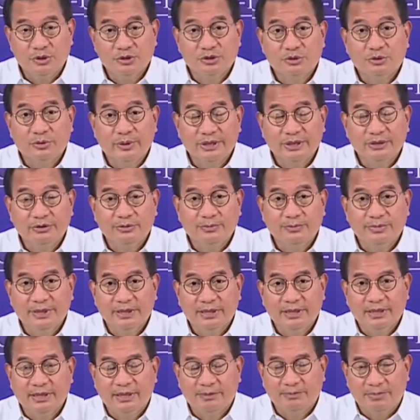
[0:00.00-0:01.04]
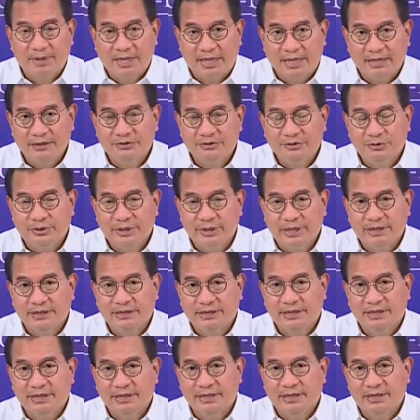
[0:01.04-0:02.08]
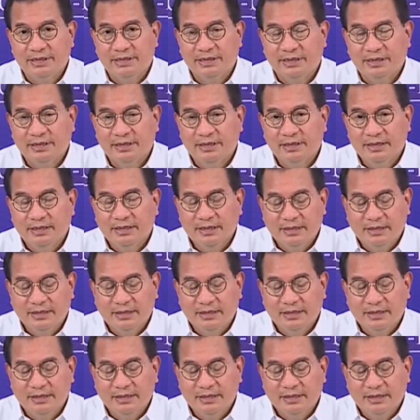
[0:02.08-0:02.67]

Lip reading: was going to be applied during the